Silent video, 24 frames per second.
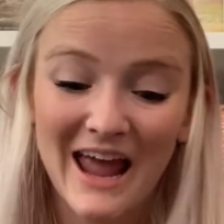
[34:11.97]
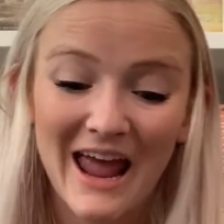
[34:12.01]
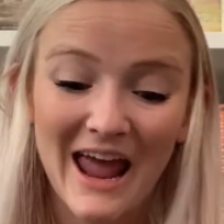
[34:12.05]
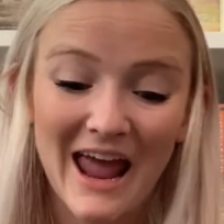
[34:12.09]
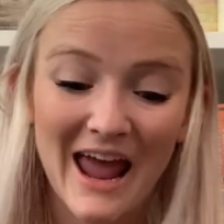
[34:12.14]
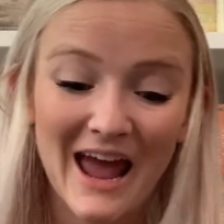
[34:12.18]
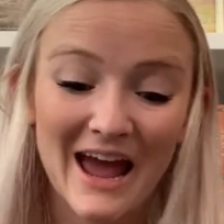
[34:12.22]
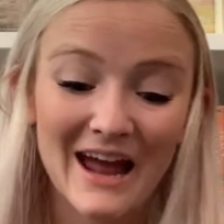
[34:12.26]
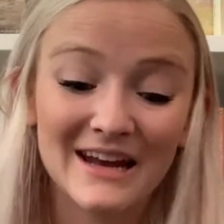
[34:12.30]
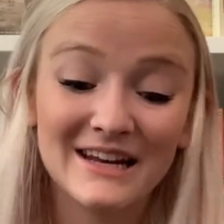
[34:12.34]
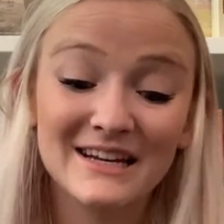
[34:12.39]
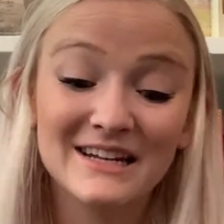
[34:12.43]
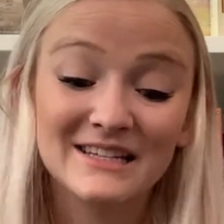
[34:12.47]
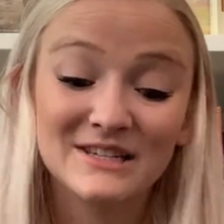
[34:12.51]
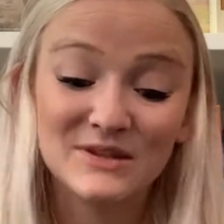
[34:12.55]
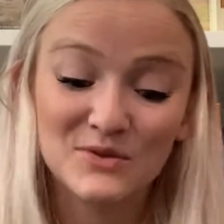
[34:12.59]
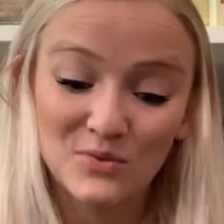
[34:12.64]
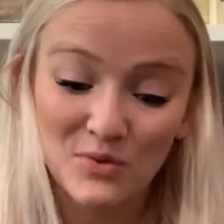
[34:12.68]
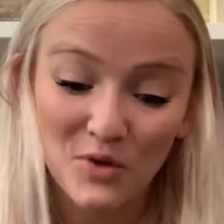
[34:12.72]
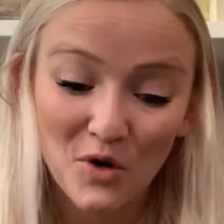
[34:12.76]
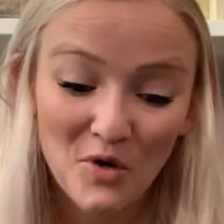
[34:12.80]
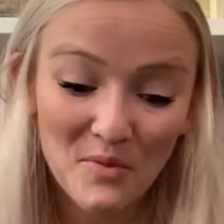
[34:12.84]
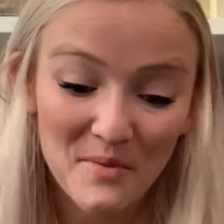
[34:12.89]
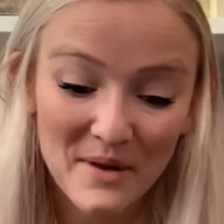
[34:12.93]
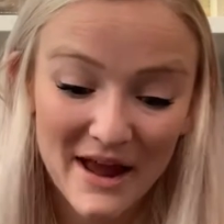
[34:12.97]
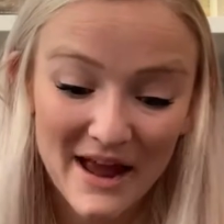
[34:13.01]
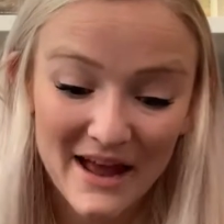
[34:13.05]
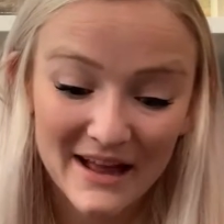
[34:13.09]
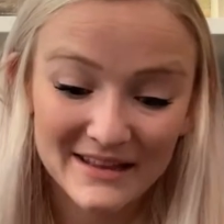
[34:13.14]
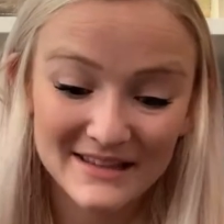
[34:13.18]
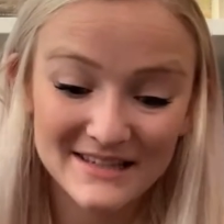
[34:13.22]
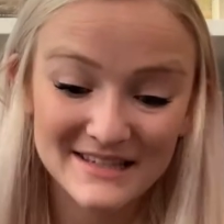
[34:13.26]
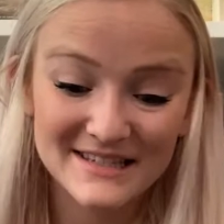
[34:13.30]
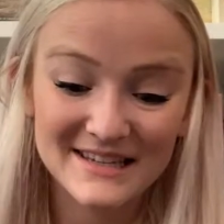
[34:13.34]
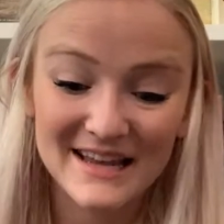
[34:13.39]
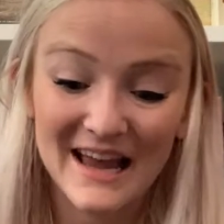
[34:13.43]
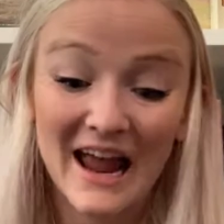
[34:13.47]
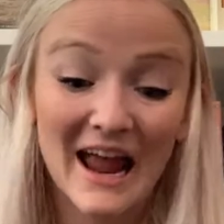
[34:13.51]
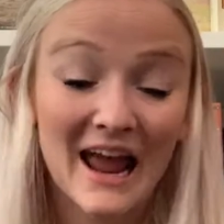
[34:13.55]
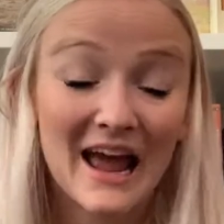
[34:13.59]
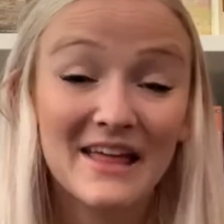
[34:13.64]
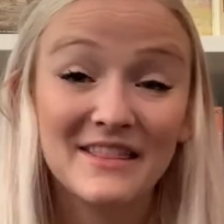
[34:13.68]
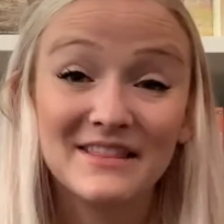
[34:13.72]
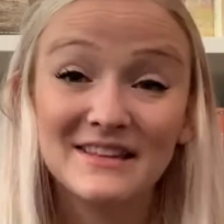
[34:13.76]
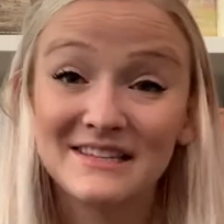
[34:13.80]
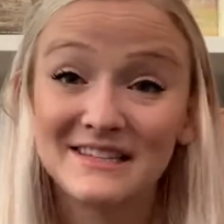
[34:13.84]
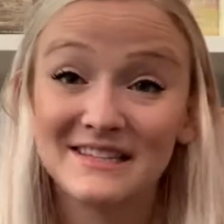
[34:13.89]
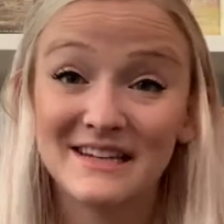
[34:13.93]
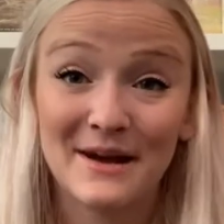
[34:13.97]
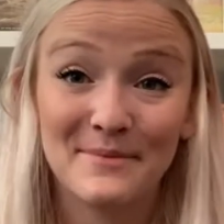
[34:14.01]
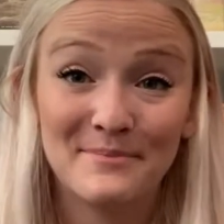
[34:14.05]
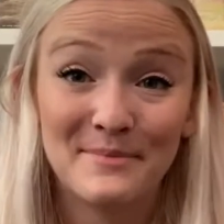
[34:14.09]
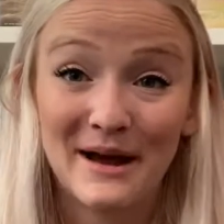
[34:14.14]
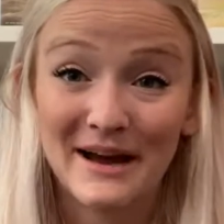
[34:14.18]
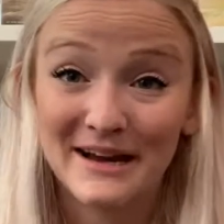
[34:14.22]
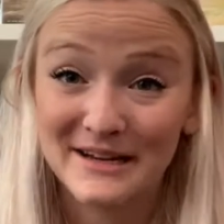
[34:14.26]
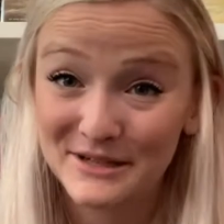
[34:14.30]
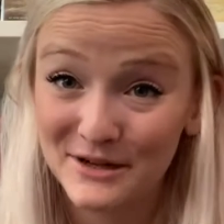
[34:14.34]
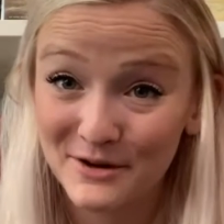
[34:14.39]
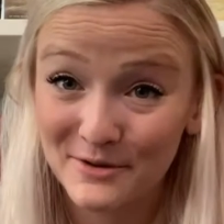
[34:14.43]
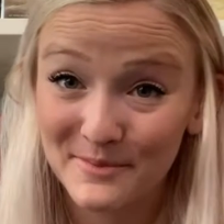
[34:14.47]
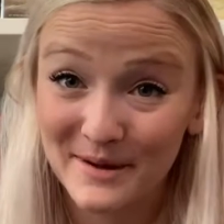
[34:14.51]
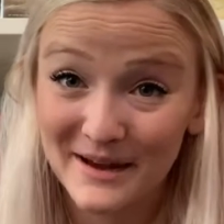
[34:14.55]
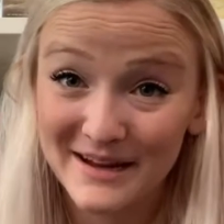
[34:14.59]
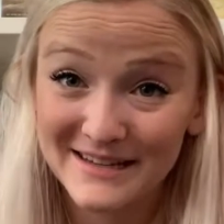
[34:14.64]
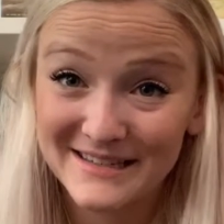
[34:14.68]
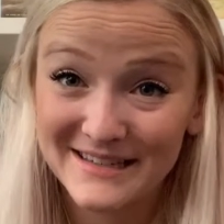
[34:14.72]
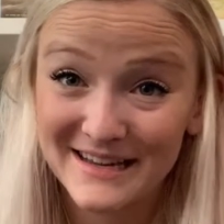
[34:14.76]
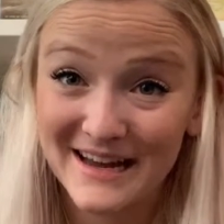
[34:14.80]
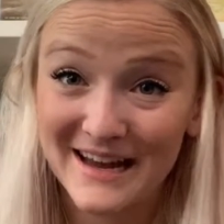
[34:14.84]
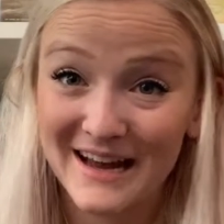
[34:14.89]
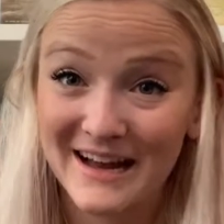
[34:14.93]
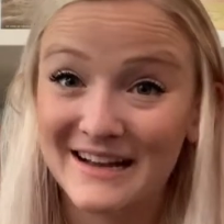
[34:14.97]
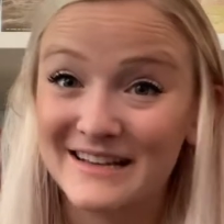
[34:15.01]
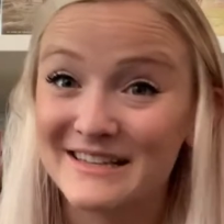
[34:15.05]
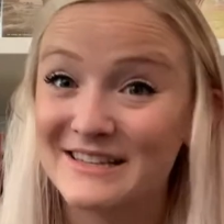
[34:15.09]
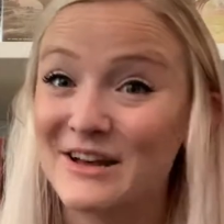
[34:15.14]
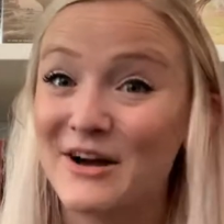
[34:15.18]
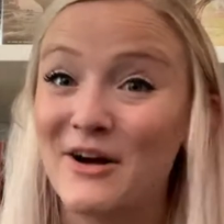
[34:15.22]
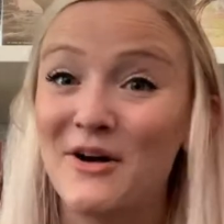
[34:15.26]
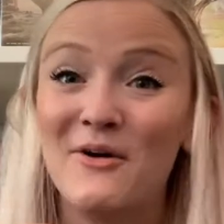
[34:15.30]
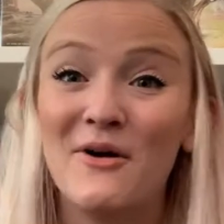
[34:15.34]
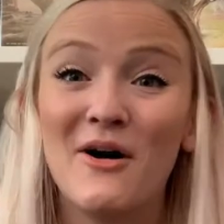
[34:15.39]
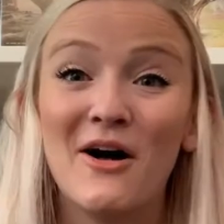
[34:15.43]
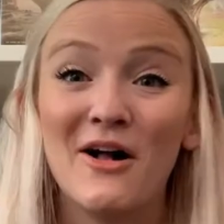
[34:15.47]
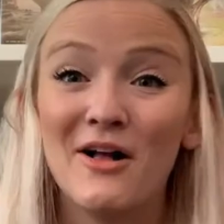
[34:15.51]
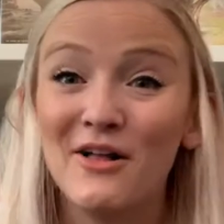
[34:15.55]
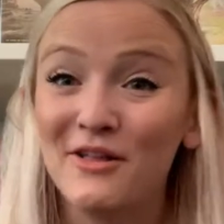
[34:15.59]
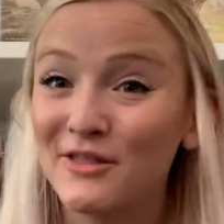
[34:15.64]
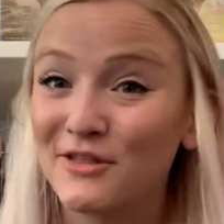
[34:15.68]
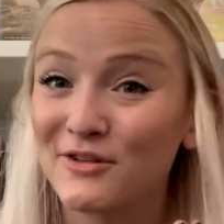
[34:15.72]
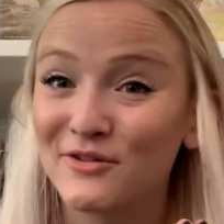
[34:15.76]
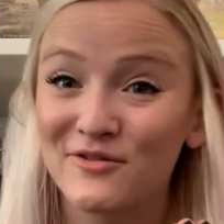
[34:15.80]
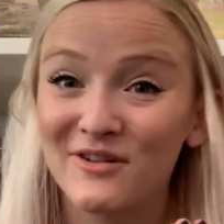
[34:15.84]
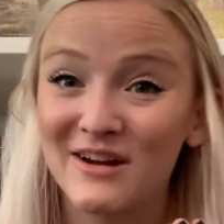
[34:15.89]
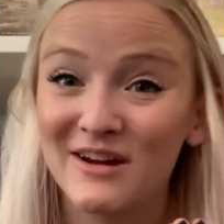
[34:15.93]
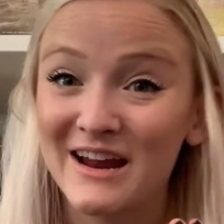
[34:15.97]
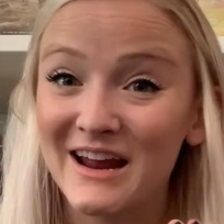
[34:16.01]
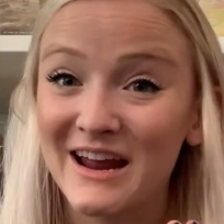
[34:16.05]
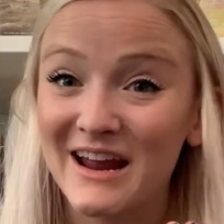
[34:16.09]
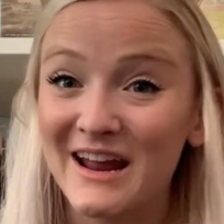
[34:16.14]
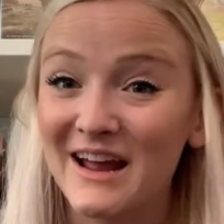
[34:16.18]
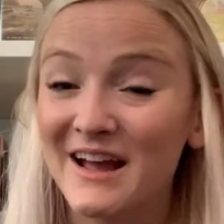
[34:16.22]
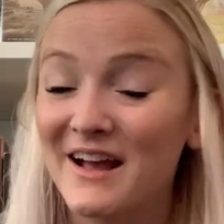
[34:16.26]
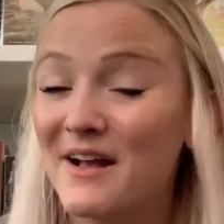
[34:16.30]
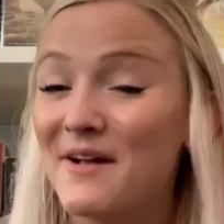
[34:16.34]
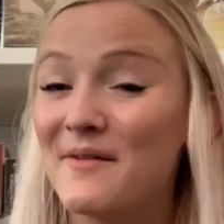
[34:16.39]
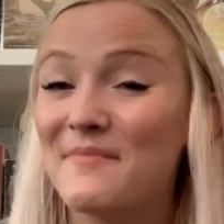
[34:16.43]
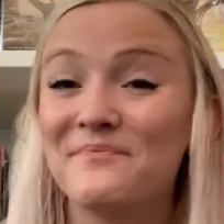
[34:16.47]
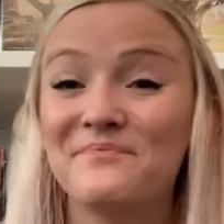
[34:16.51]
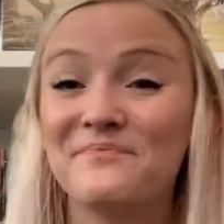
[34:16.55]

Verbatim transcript: and it's romance, and the step backs are amazing. So all 3...